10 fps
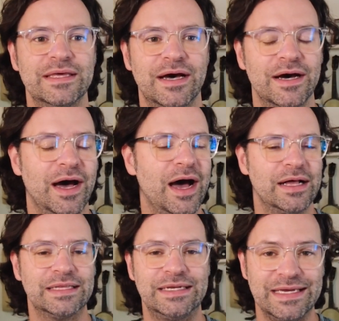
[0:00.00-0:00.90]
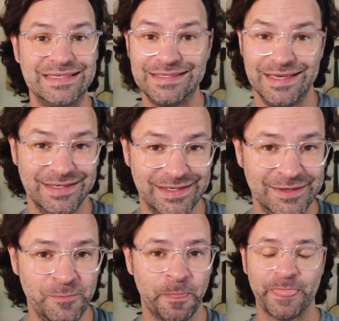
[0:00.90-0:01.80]
a holiday
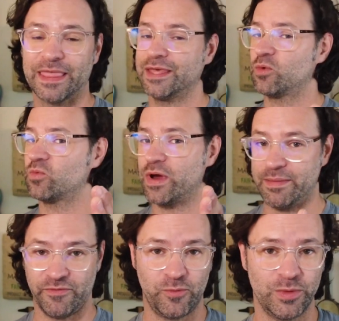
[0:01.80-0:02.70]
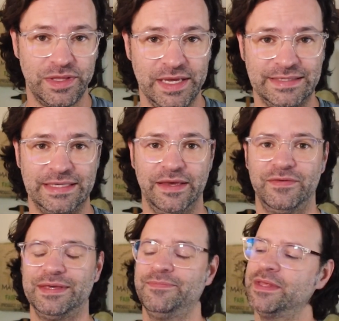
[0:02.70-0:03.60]
season, like right before
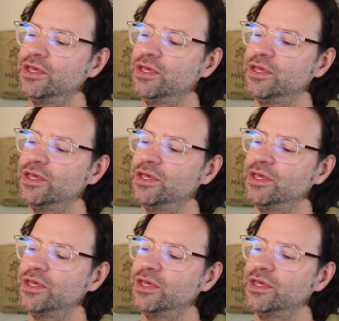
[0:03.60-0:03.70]
Thanksgiving,